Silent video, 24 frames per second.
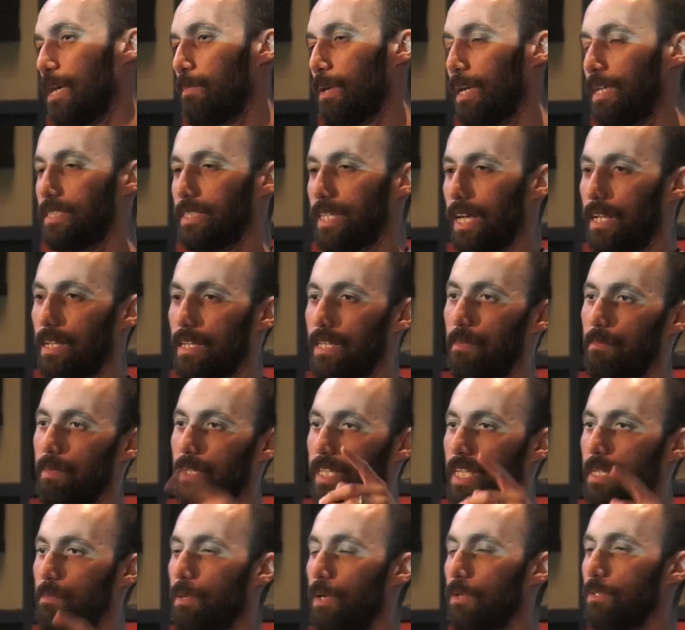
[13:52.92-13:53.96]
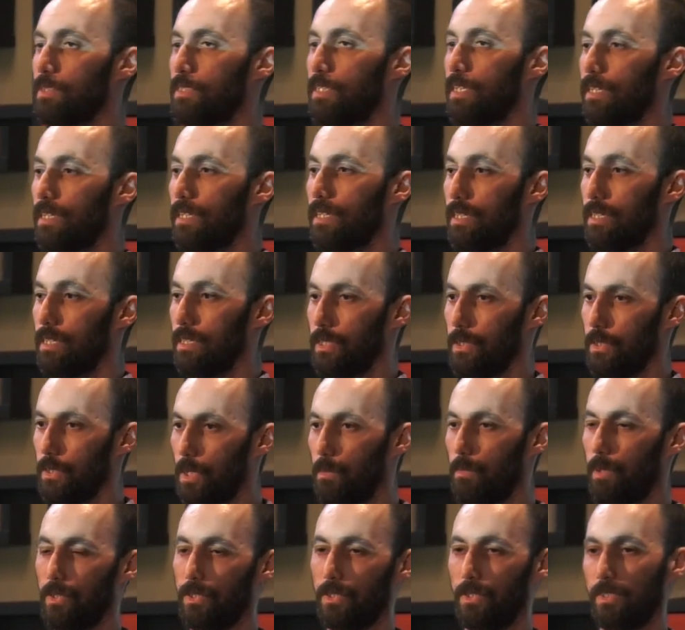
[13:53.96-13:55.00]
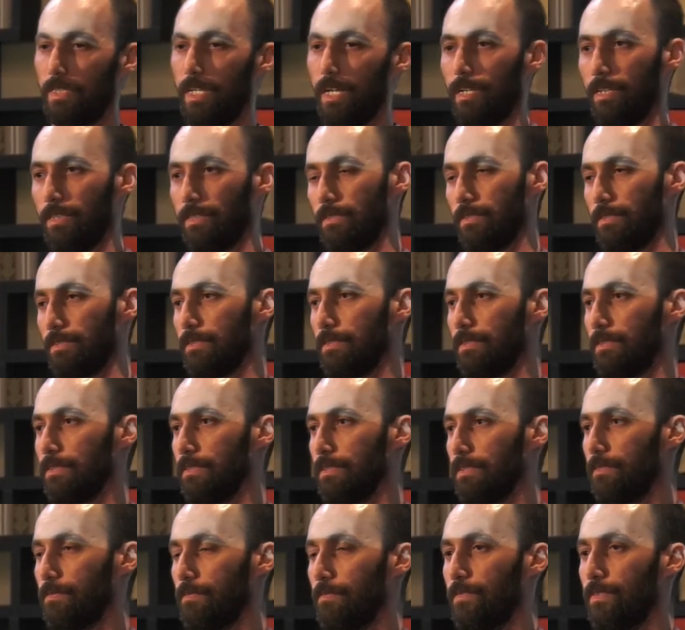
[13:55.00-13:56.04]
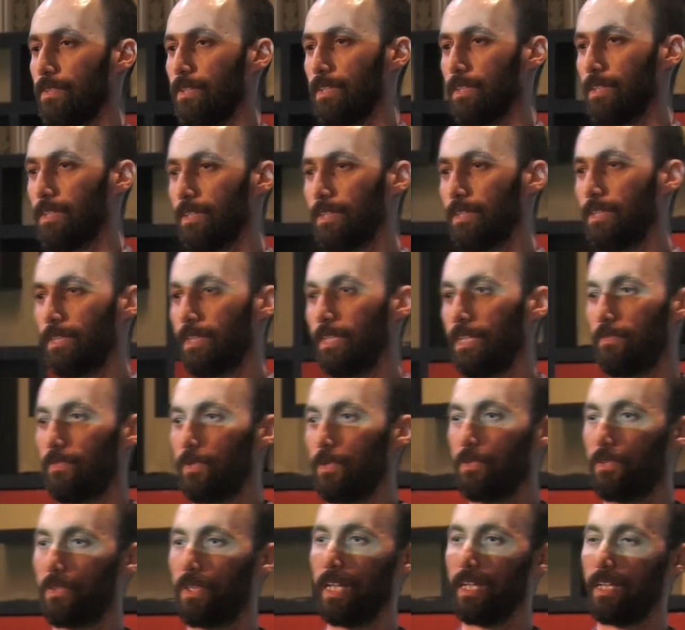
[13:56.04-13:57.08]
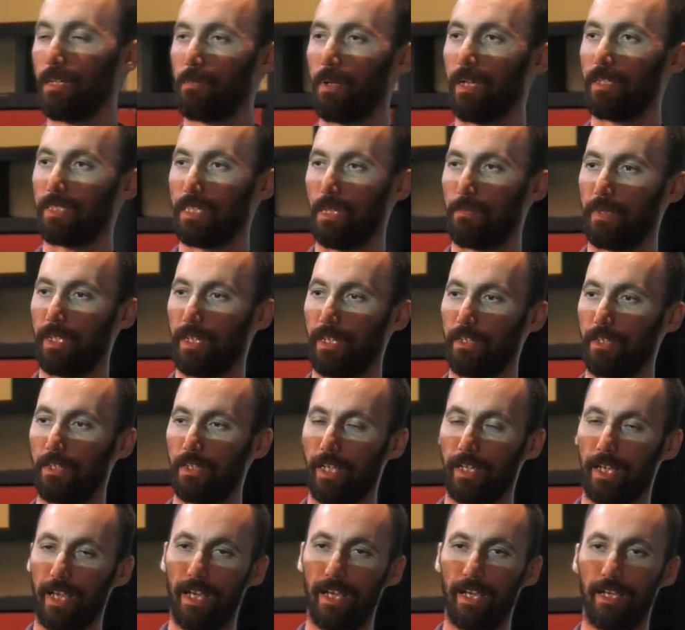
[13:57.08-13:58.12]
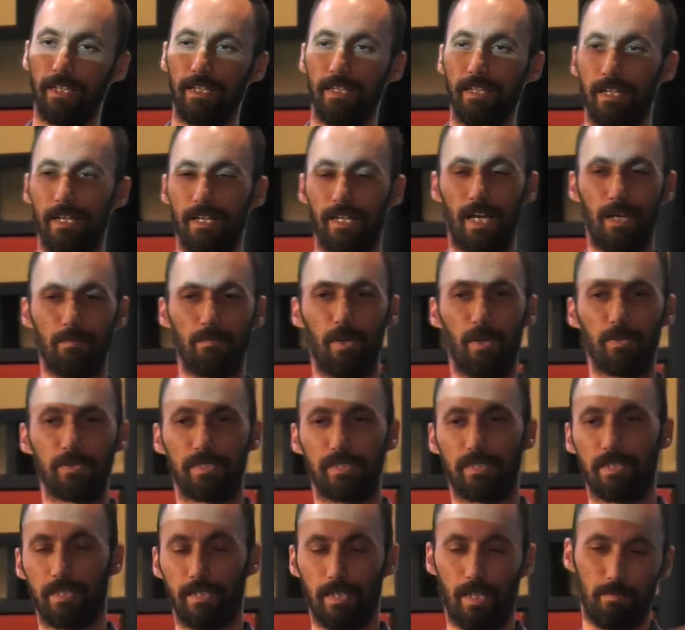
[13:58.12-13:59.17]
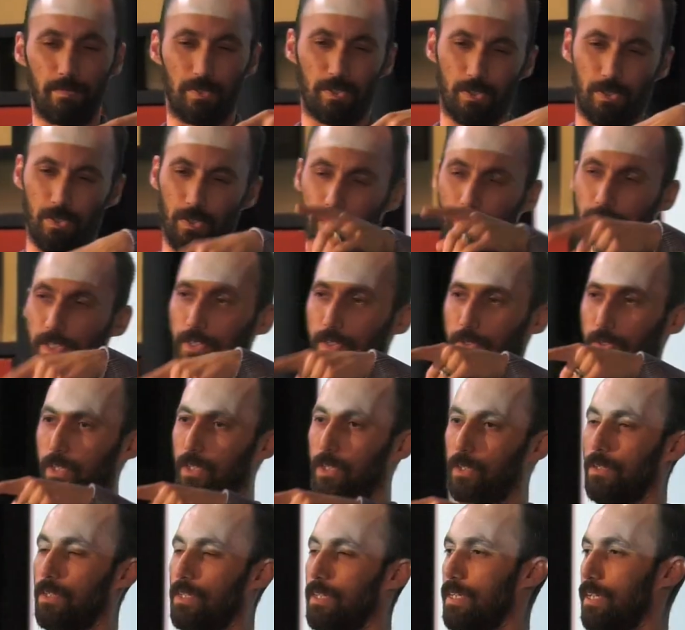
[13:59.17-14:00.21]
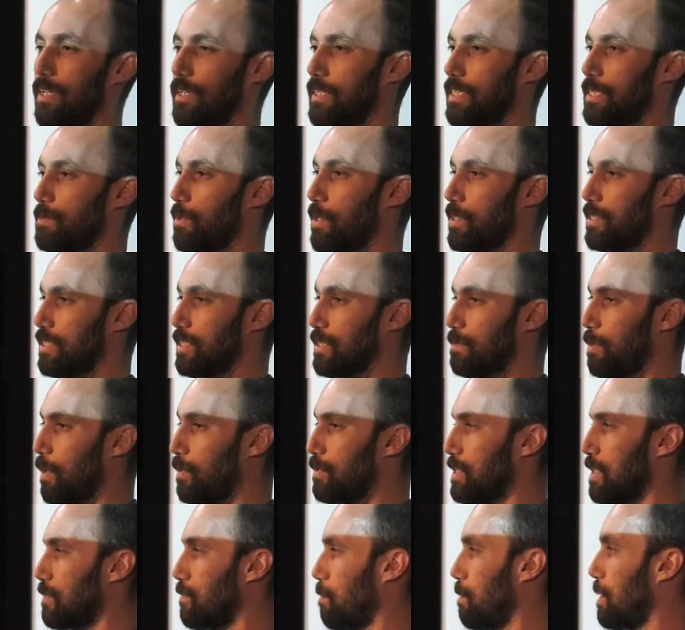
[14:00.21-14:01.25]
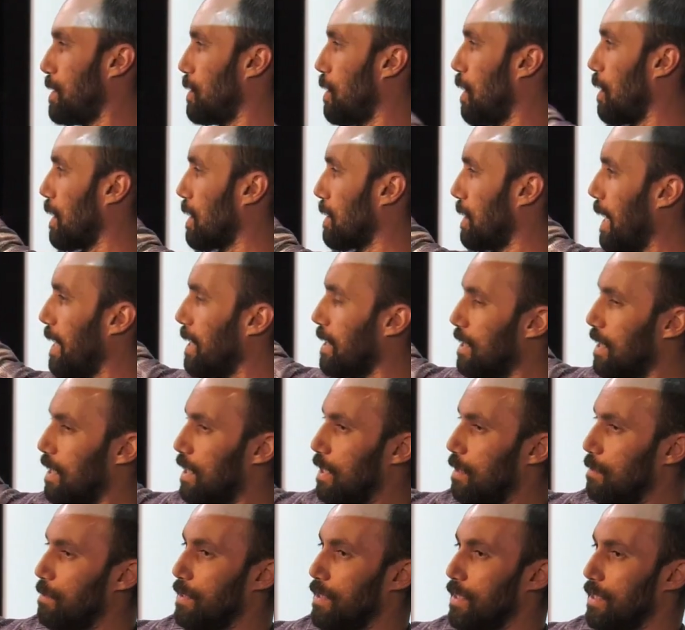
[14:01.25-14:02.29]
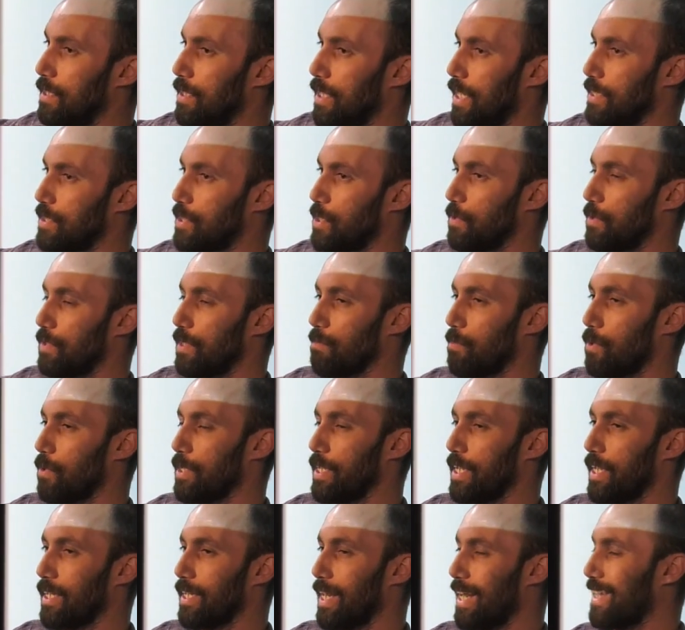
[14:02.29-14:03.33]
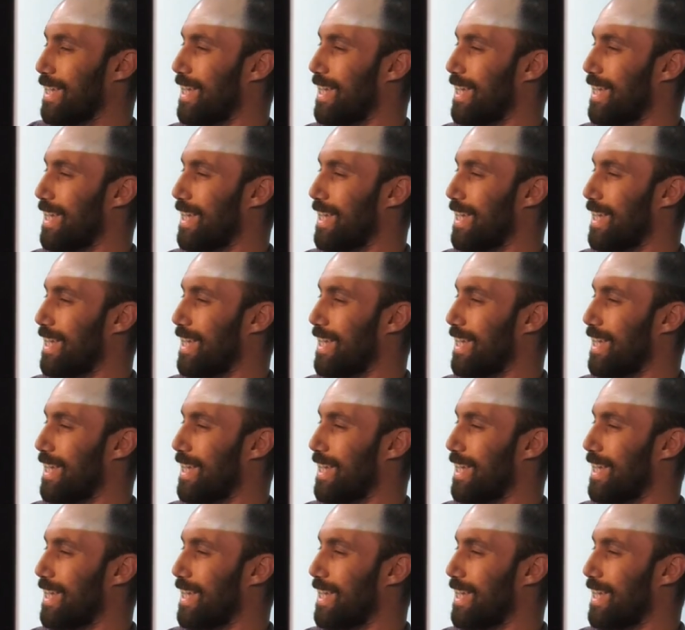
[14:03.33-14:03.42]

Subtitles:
about a salad, I'm going to keep posting, you don't post your salads. If you think about something and you're like, hey, I'm posting and I'm scrolling through and this person's posting from a dark nightclub at 2 in the morning and I